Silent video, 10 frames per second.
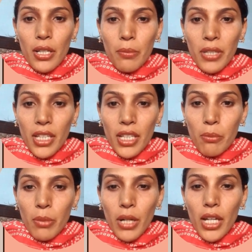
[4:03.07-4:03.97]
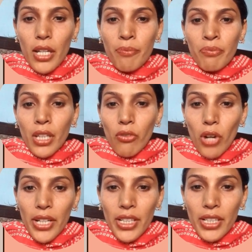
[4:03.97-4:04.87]
begin by
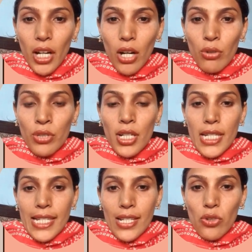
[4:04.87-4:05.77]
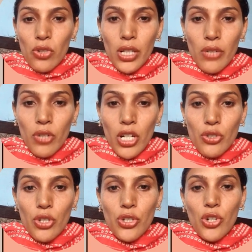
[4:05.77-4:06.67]
writing down similar words
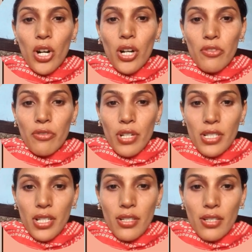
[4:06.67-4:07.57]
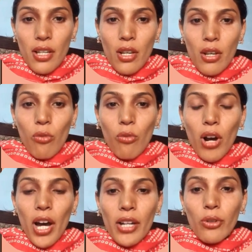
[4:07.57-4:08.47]
or short phrases:
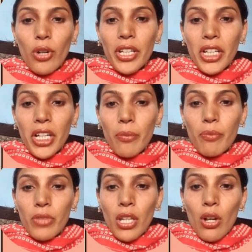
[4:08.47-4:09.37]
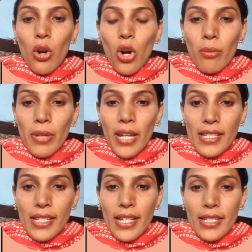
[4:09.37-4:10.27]
war, growing up,
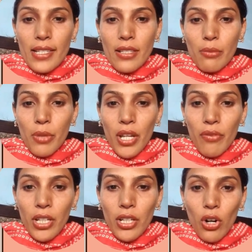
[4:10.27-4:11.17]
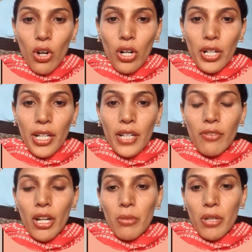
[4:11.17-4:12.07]
homelessness, bravery, or
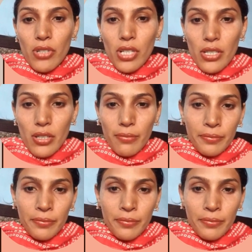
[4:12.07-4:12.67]
environmentalism.